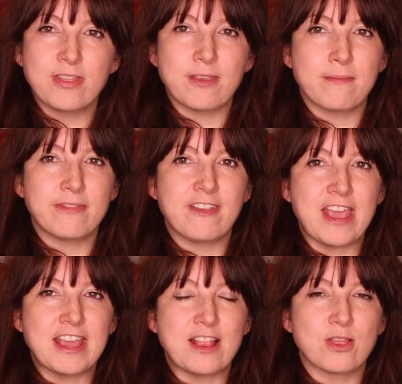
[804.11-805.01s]
with them
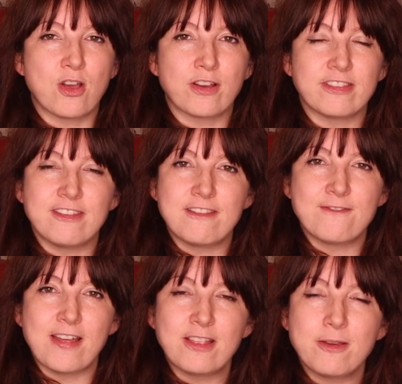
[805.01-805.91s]
taking longer to
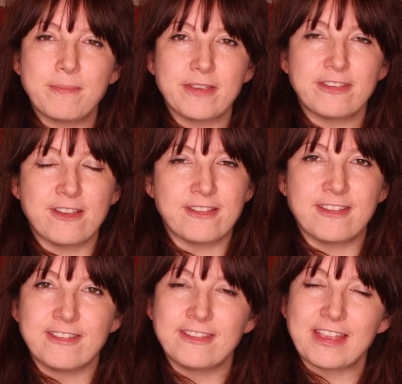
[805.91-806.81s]
develop
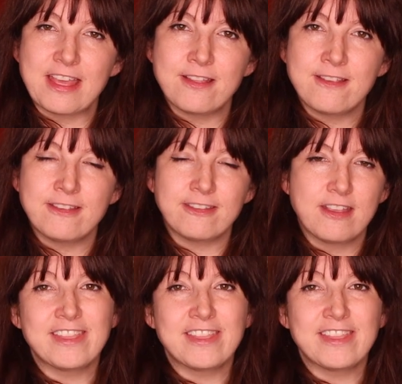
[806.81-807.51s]
certain skills,